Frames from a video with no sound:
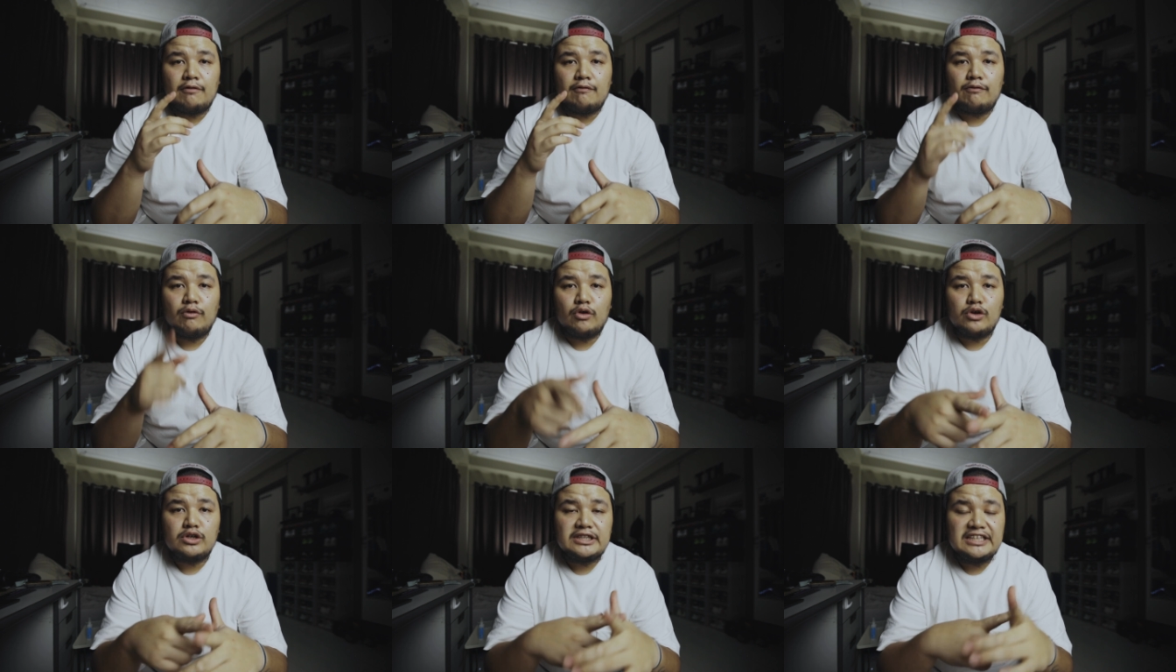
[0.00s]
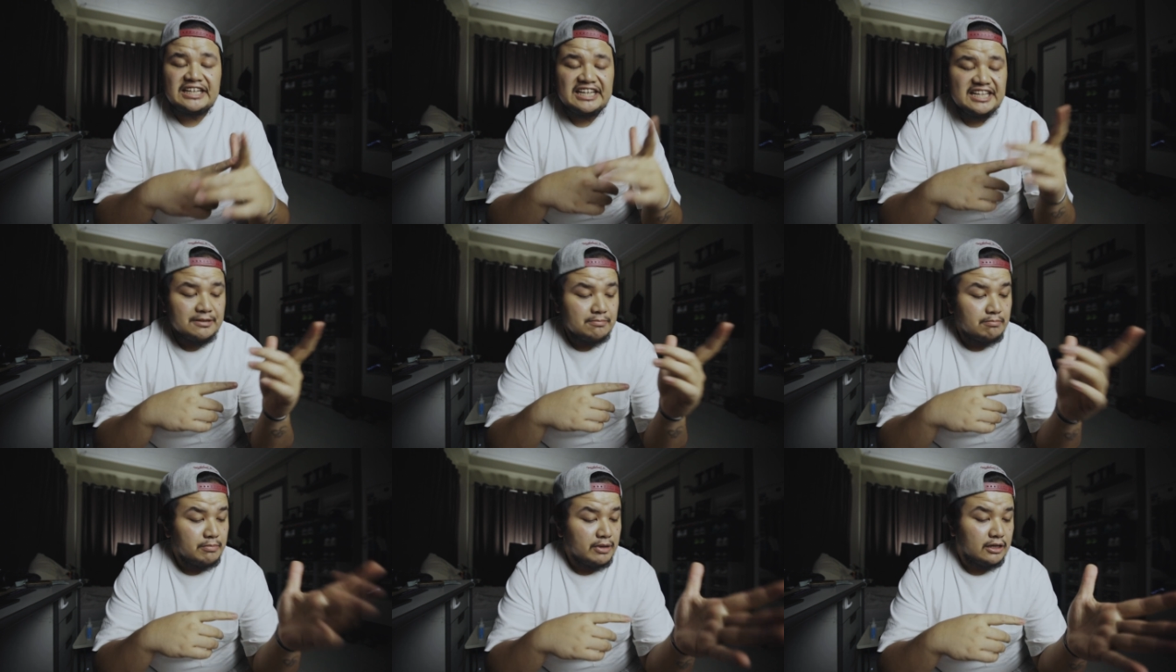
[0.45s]

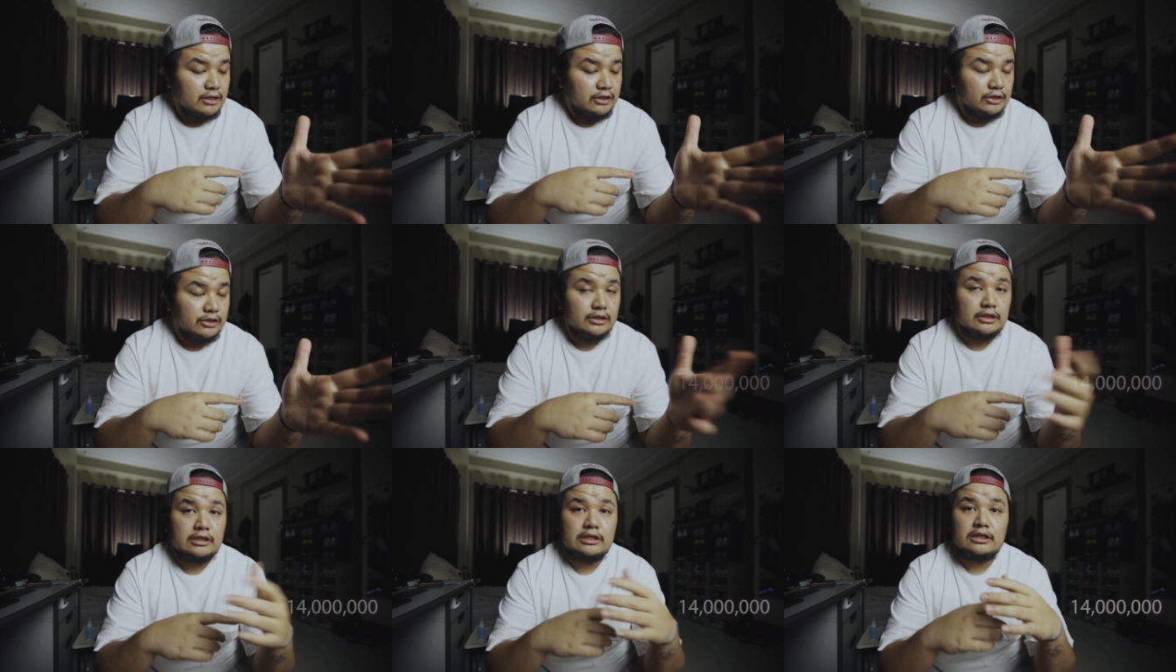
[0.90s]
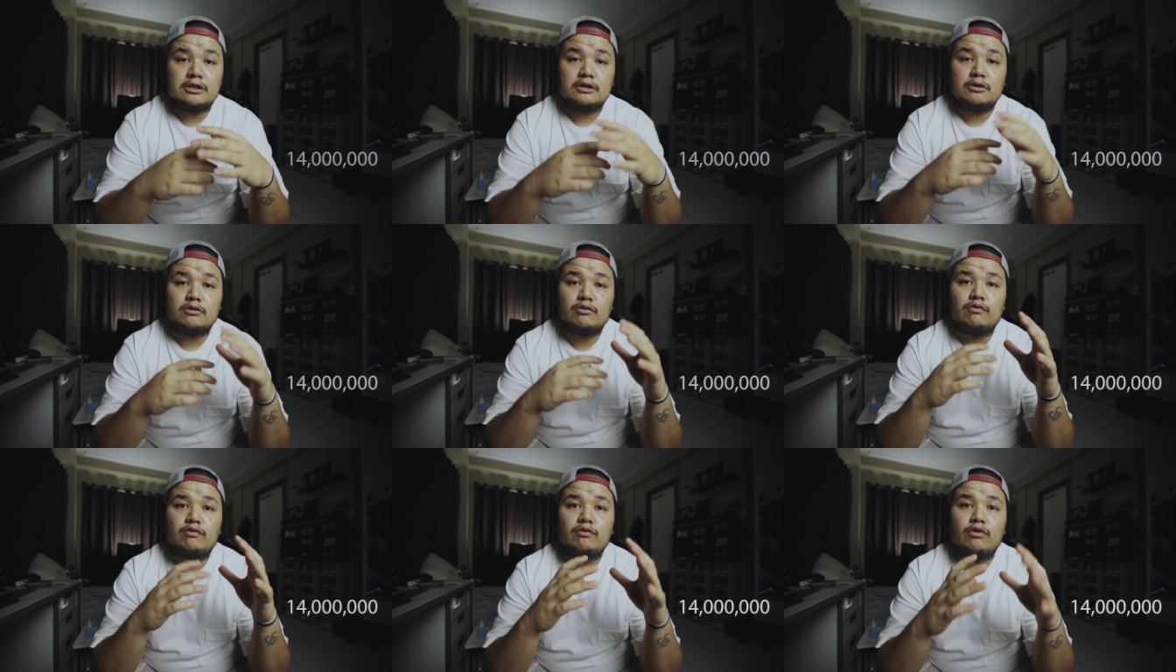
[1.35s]
14 million
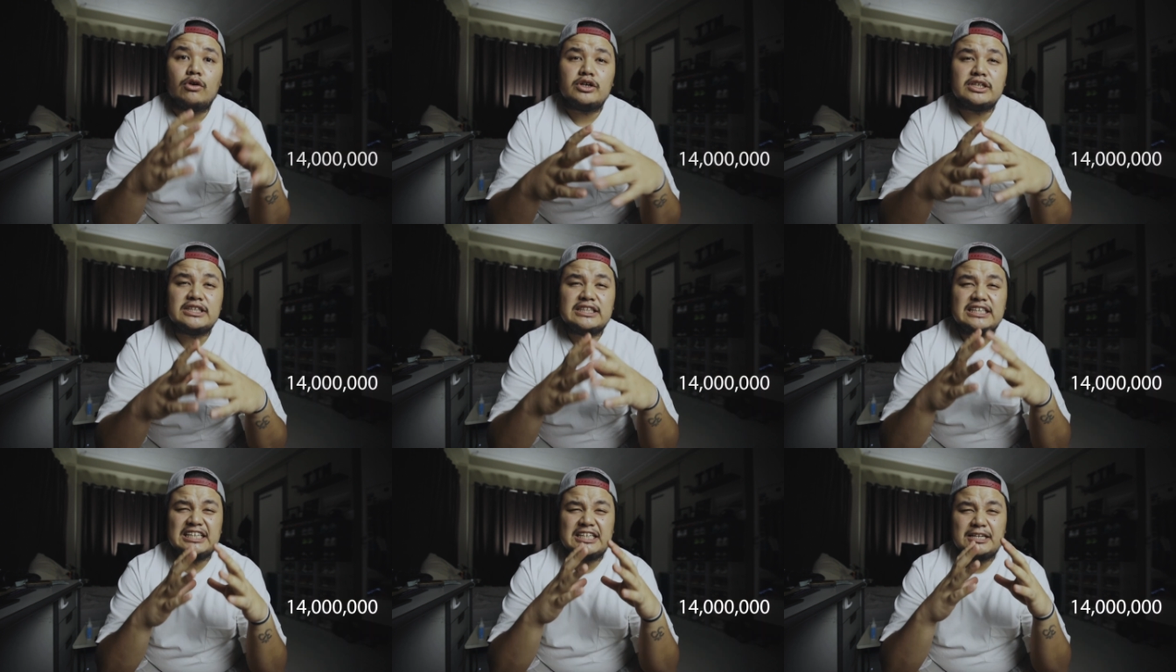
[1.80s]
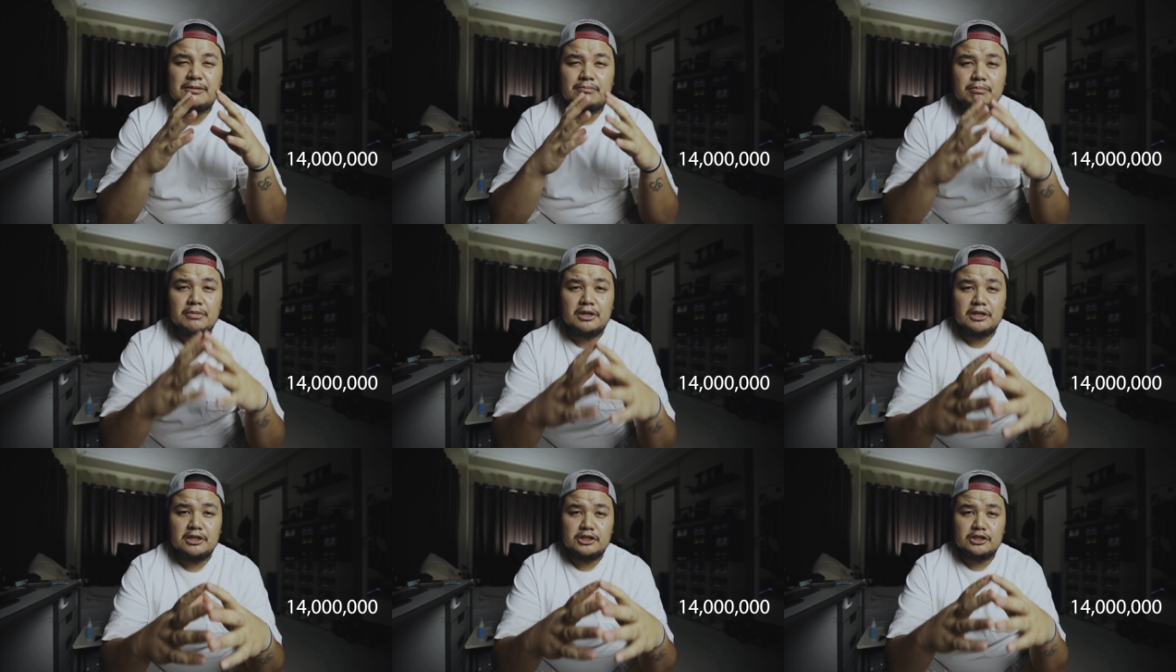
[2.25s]

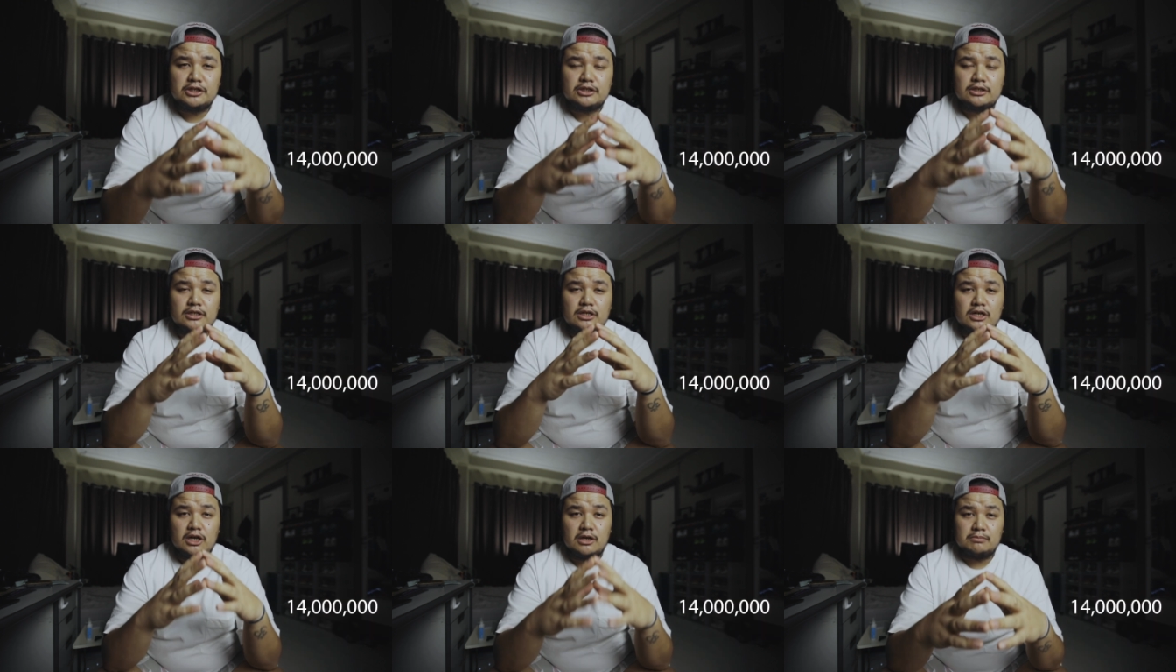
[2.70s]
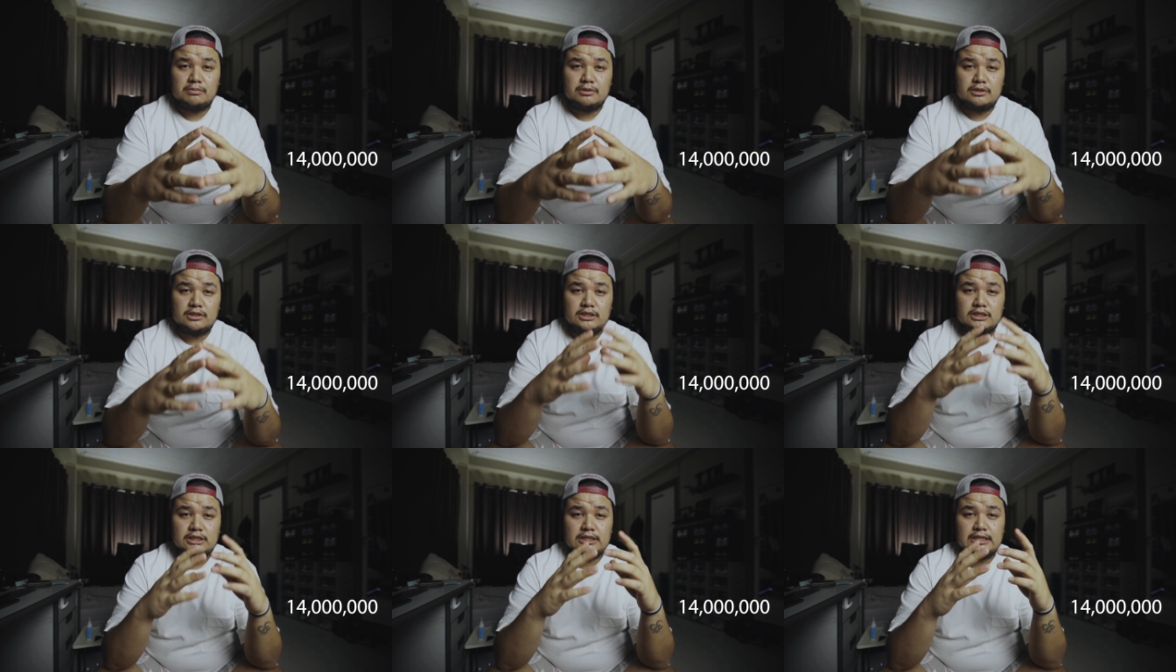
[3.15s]
14 million
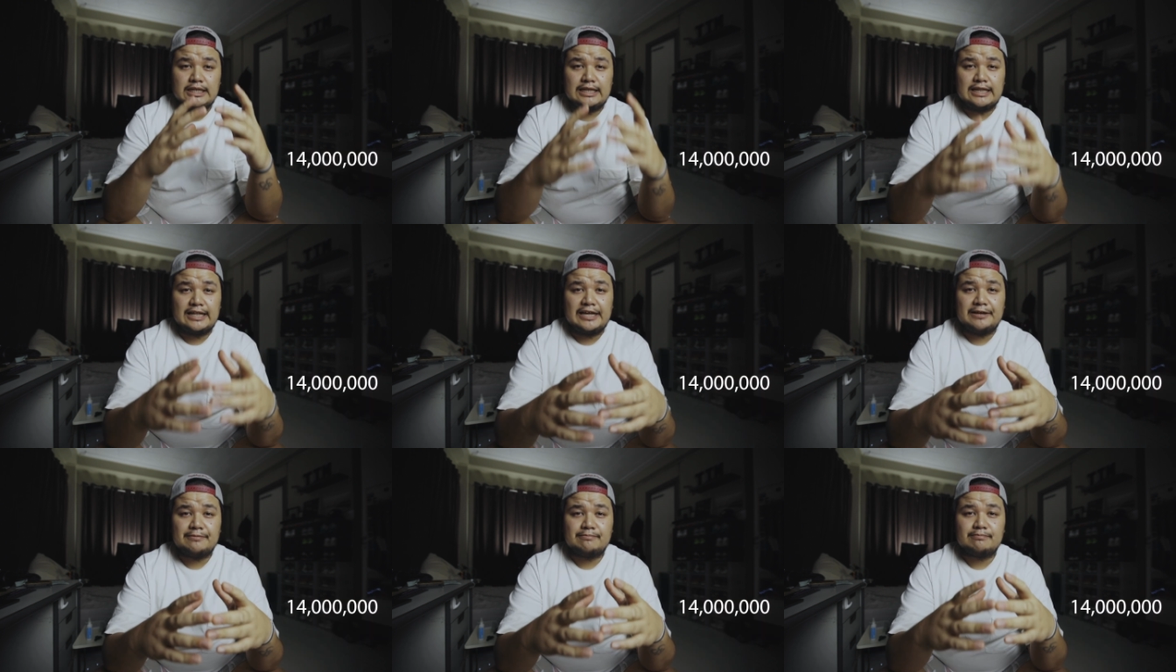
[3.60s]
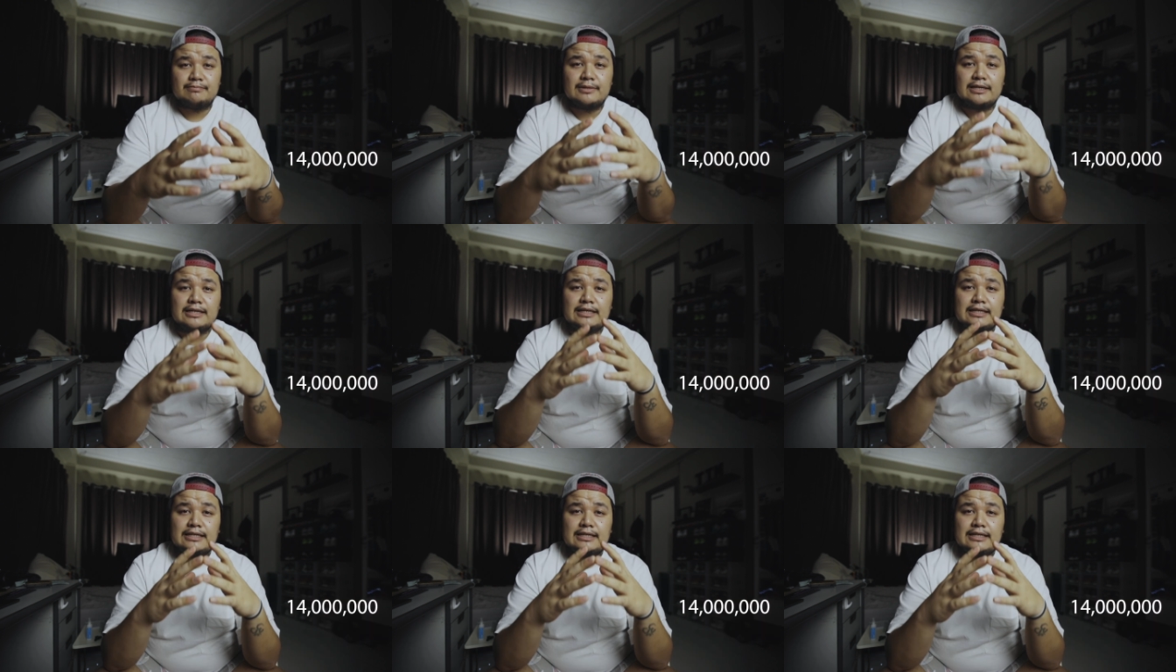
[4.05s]
couples claim